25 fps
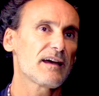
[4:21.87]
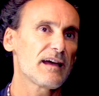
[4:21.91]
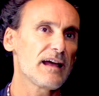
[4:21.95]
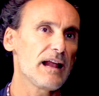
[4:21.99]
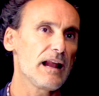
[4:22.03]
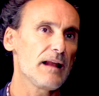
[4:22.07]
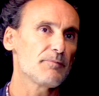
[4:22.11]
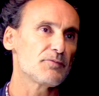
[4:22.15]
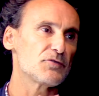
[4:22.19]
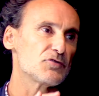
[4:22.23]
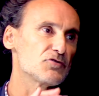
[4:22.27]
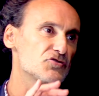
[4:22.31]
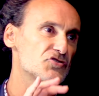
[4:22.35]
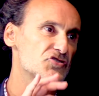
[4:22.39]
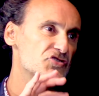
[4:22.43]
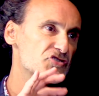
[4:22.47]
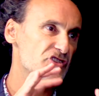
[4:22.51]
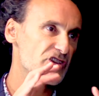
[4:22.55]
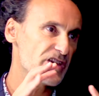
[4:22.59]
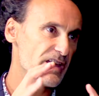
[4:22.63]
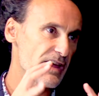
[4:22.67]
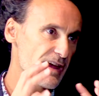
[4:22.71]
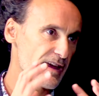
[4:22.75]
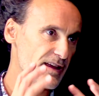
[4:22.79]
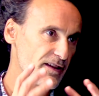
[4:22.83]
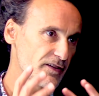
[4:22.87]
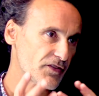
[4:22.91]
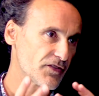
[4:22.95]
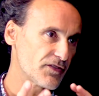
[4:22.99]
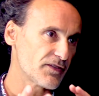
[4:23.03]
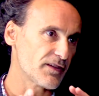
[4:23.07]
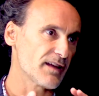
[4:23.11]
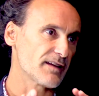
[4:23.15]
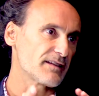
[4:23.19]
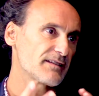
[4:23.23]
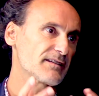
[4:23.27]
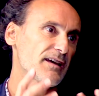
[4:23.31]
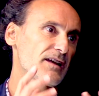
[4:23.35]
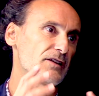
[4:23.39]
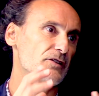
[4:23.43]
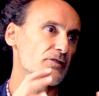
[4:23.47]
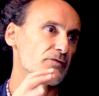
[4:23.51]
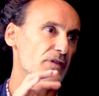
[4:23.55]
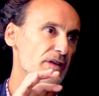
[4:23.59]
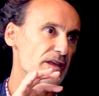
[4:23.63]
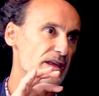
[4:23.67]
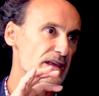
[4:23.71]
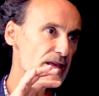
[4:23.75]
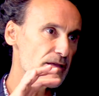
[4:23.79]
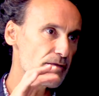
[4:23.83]
help to change that kind
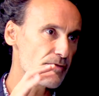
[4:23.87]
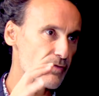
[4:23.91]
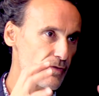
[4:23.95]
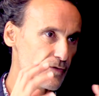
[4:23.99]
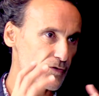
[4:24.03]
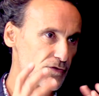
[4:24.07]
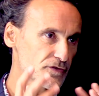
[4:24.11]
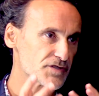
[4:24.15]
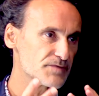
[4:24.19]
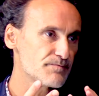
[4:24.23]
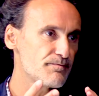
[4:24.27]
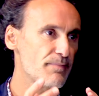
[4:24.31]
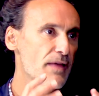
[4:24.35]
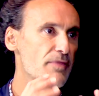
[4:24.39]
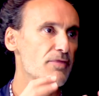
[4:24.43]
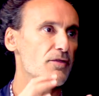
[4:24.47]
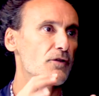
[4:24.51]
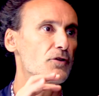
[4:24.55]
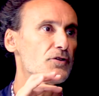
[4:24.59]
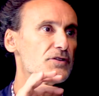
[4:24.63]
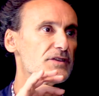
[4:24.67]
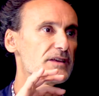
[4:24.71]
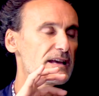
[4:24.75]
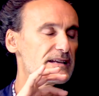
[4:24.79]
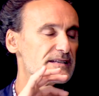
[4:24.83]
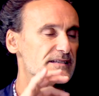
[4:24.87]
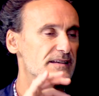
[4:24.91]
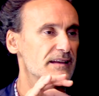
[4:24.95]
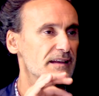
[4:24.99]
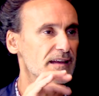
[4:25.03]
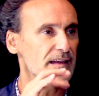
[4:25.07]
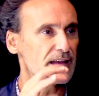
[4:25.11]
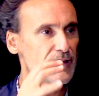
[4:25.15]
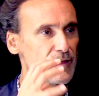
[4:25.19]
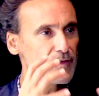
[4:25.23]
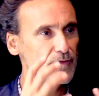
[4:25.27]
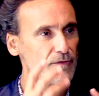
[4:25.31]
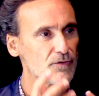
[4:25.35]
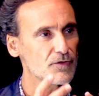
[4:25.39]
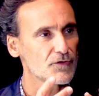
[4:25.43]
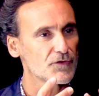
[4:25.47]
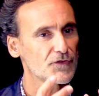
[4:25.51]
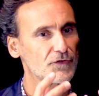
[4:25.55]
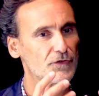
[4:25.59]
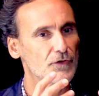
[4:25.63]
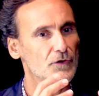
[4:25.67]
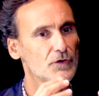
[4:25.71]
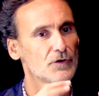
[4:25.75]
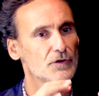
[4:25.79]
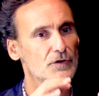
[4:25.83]
of ethos, pathologizing
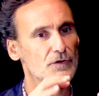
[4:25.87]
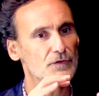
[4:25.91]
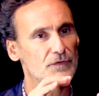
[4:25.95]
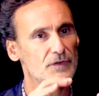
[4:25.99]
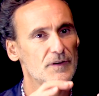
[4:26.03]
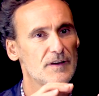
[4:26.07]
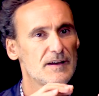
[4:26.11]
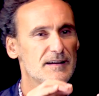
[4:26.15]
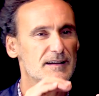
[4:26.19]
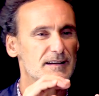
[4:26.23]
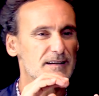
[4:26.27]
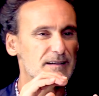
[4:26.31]
ethos of